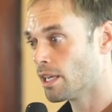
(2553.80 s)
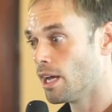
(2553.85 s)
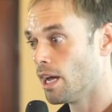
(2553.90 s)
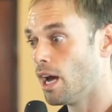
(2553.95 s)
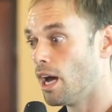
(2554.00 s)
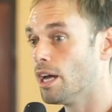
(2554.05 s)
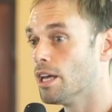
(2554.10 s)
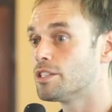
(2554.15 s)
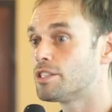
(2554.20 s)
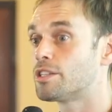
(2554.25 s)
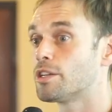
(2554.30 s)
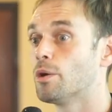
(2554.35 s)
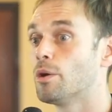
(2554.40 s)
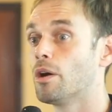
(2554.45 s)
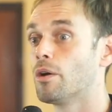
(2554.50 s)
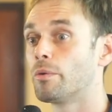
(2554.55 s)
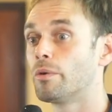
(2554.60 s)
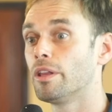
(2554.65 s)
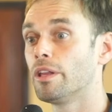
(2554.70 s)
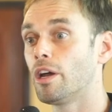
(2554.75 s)
Uh, so
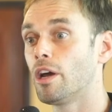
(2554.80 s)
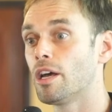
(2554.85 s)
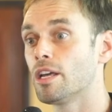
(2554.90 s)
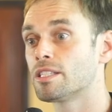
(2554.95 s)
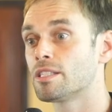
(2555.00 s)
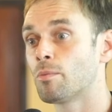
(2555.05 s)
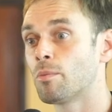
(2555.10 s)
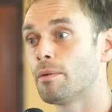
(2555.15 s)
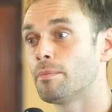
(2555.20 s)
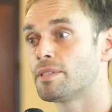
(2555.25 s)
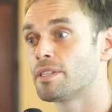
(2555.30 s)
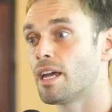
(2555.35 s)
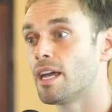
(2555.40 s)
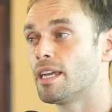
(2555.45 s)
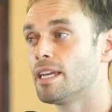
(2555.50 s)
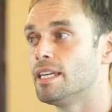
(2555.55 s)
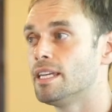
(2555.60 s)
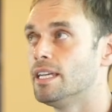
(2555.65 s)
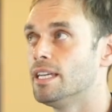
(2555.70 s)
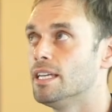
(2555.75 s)
a really awesome
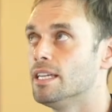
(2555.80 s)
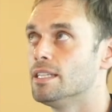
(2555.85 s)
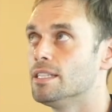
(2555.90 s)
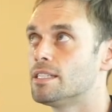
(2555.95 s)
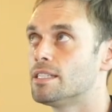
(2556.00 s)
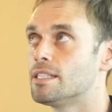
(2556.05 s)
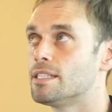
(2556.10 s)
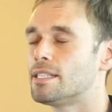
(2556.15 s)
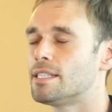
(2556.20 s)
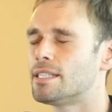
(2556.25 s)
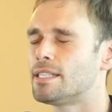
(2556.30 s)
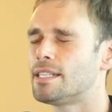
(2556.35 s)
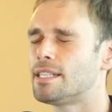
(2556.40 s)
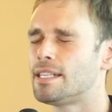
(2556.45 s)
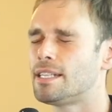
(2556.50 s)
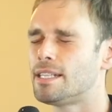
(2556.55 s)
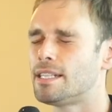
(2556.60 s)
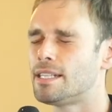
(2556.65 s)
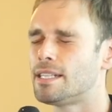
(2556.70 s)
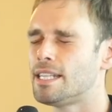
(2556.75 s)
website is
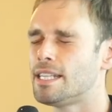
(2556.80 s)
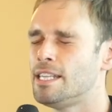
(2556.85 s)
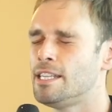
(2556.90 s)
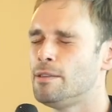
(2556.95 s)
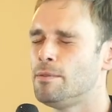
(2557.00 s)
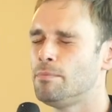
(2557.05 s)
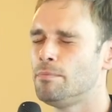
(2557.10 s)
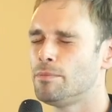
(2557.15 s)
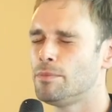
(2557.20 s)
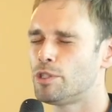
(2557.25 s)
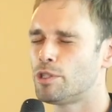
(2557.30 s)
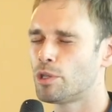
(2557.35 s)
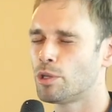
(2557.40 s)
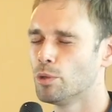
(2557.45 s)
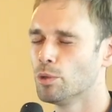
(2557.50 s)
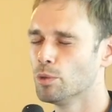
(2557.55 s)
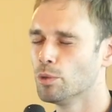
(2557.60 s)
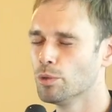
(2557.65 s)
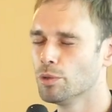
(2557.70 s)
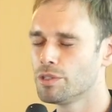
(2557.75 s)

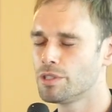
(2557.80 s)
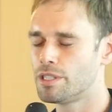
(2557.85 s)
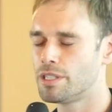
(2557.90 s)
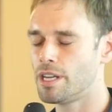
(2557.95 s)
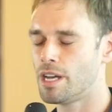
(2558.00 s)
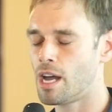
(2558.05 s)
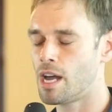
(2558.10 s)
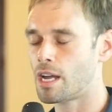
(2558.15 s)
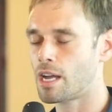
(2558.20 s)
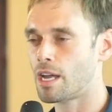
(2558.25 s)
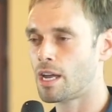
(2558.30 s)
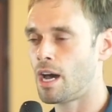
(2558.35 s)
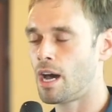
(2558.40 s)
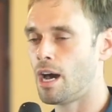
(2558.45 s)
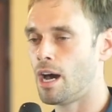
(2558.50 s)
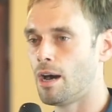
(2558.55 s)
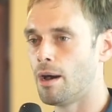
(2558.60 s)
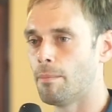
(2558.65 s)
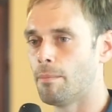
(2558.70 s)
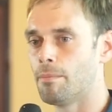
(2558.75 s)

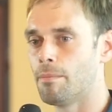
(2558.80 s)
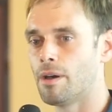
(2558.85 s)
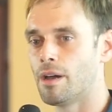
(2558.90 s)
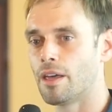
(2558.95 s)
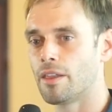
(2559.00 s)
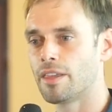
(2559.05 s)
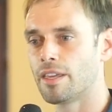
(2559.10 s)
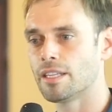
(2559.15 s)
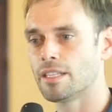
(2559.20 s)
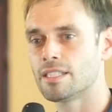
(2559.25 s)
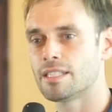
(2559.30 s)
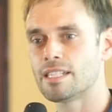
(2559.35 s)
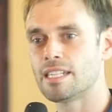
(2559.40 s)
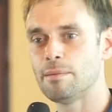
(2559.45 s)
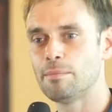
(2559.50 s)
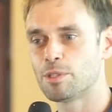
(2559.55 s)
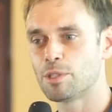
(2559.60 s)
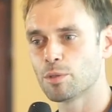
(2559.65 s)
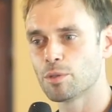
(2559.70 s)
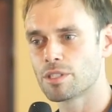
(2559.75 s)
steemtools.com. I think it's
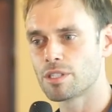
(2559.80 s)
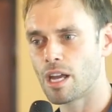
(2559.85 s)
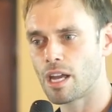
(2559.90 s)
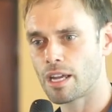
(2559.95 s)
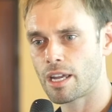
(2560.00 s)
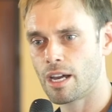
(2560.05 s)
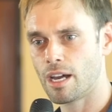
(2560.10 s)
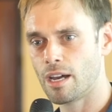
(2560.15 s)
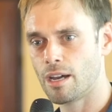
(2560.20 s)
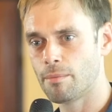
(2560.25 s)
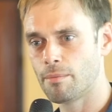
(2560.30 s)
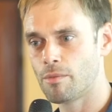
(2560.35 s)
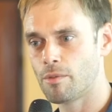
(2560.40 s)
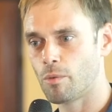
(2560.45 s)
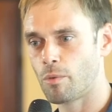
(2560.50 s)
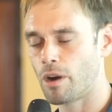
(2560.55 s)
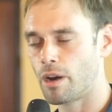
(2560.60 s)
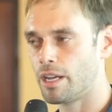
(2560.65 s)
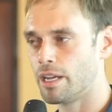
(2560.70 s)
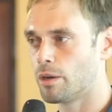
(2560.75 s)
steemtools.com
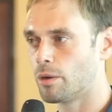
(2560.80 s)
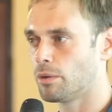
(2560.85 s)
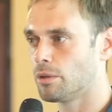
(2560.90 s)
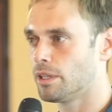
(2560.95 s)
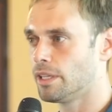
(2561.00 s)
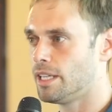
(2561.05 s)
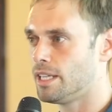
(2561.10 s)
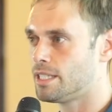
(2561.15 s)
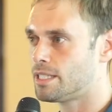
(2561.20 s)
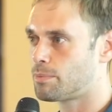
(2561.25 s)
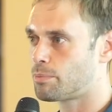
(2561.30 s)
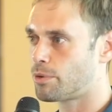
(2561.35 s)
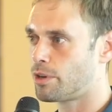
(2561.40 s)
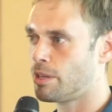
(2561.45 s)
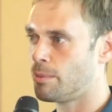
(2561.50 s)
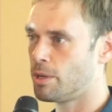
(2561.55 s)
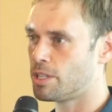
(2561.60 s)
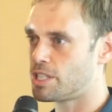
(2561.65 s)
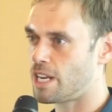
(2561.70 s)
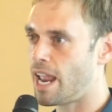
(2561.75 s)
where it'll list
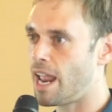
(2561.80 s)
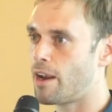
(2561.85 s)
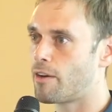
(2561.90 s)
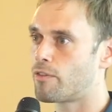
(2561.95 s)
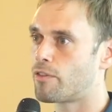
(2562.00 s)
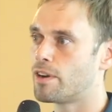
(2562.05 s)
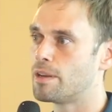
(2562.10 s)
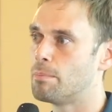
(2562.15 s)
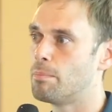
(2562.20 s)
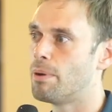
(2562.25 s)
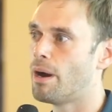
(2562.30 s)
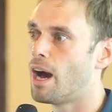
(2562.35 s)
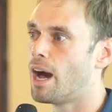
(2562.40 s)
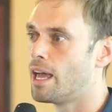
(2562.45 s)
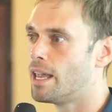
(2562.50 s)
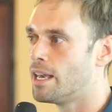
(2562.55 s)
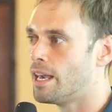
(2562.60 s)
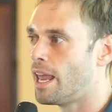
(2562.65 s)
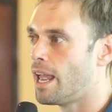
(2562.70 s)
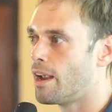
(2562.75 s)
pretty much every
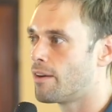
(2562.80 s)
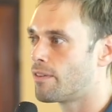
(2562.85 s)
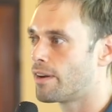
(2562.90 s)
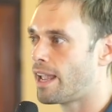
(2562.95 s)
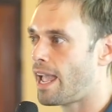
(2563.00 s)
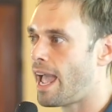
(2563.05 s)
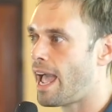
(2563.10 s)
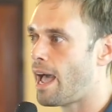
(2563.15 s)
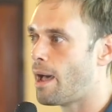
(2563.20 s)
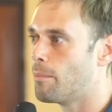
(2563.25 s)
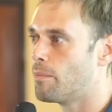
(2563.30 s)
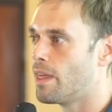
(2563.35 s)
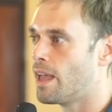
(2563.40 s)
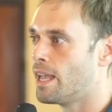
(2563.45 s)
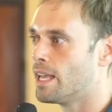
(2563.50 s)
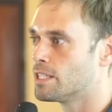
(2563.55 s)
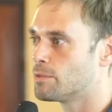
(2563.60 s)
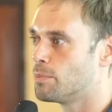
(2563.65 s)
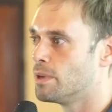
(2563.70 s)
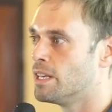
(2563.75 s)
bot and every app that
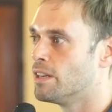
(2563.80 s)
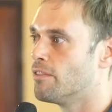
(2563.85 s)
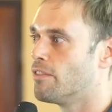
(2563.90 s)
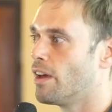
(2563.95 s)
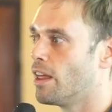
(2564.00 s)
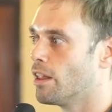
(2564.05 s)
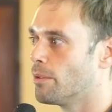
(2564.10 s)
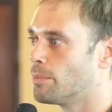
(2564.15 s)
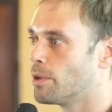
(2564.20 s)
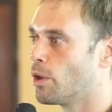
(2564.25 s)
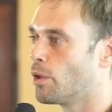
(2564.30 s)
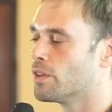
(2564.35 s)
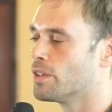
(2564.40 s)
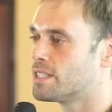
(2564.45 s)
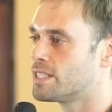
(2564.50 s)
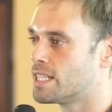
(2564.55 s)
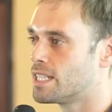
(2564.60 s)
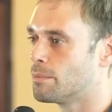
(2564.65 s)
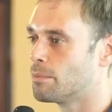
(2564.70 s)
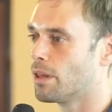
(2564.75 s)
has been developed on the
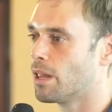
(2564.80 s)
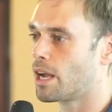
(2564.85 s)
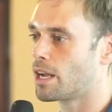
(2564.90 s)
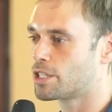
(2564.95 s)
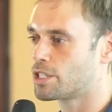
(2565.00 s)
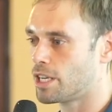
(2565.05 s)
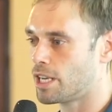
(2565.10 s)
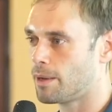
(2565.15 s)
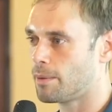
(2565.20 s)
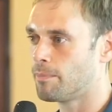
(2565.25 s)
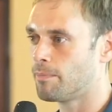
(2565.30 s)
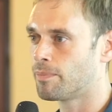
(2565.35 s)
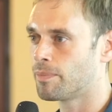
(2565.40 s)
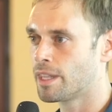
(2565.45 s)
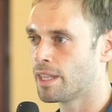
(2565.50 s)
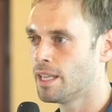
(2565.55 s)
Steem blockchain.